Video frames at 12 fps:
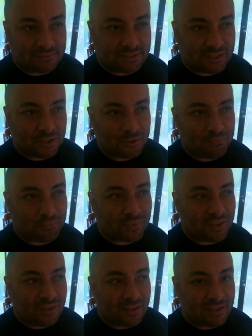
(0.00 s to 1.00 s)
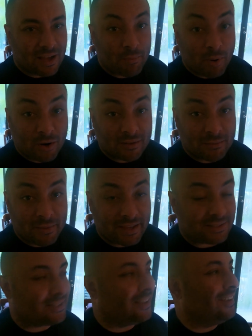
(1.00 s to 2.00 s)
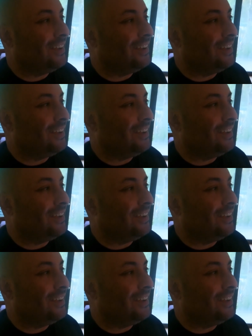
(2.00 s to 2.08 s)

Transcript: So I pardon the mess.